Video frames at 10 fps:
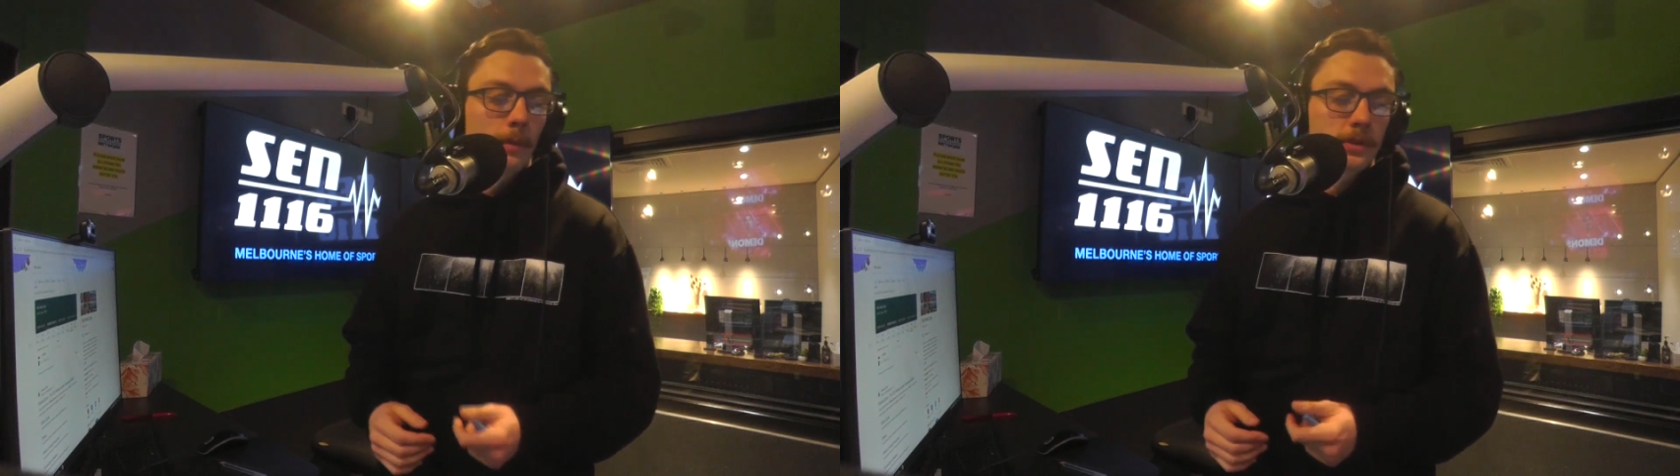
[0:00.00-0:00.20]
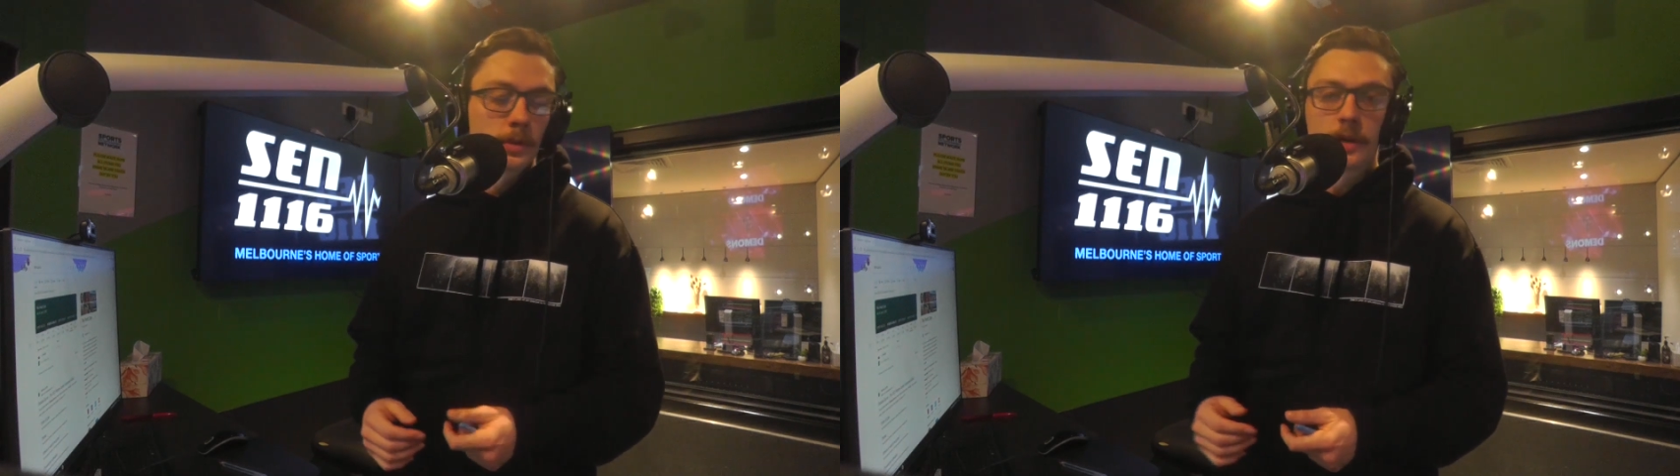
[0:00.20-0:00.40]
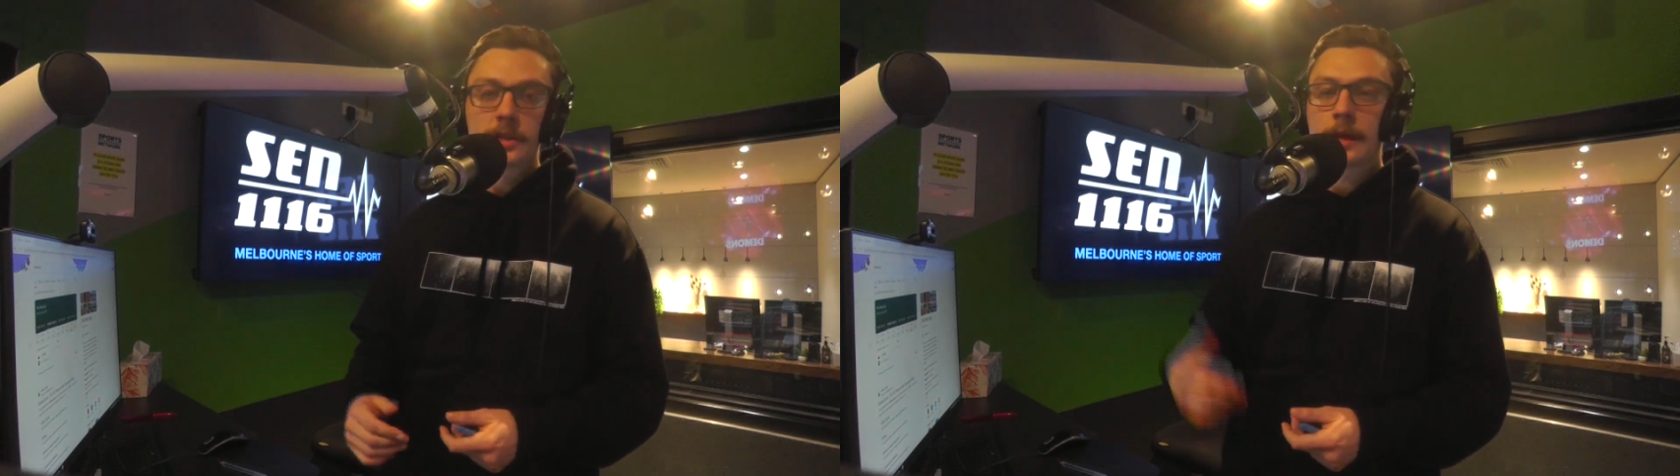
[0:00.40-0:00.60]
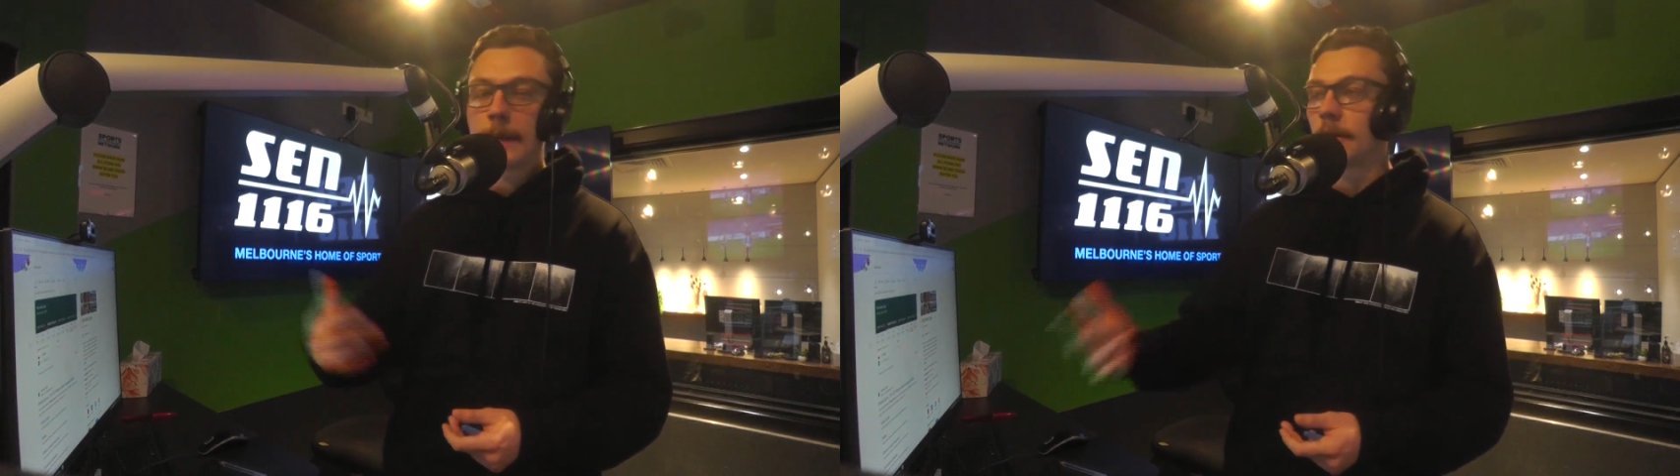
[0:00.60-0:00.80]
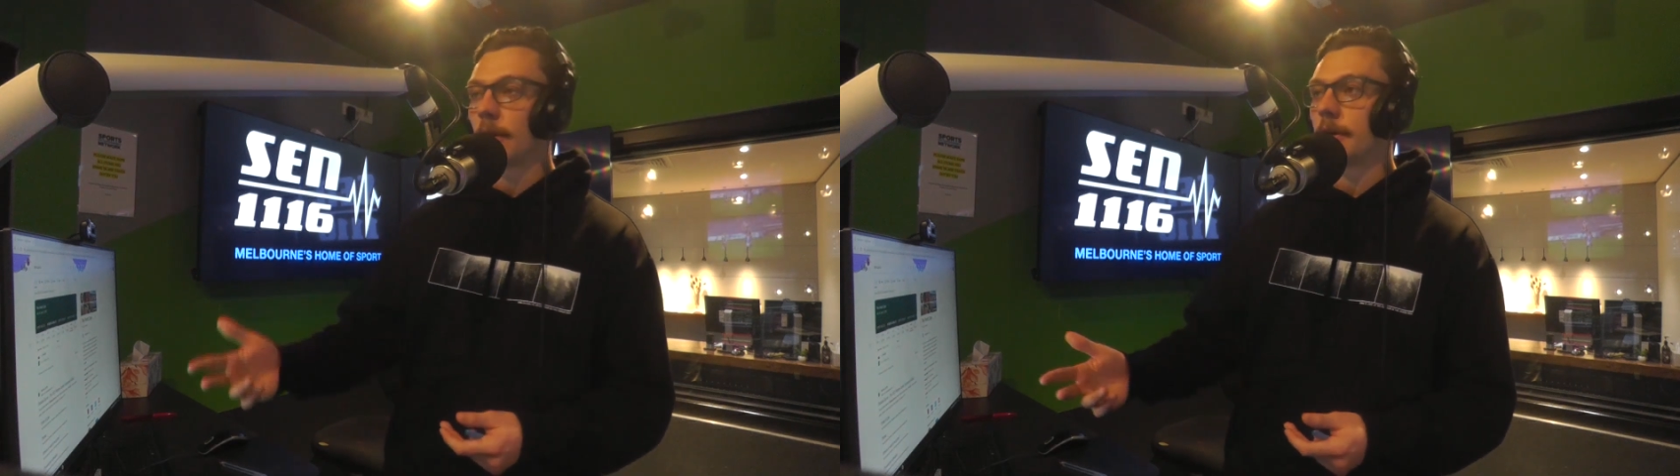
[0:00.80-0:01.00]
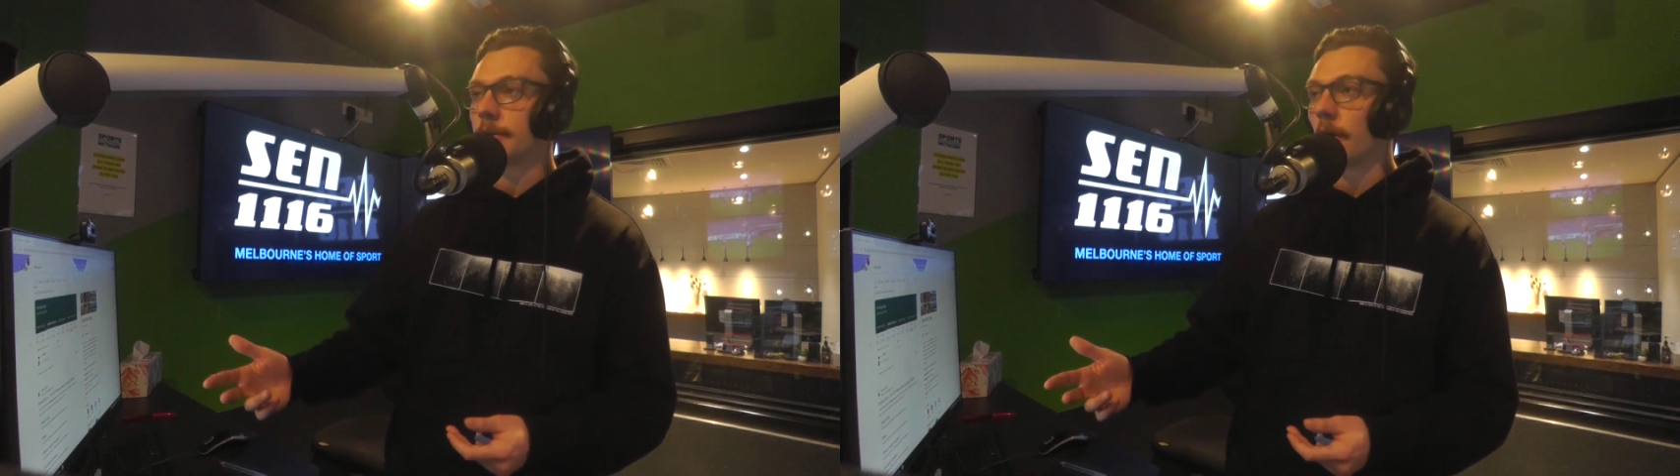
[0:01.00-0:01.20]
bosses wanted to capitalise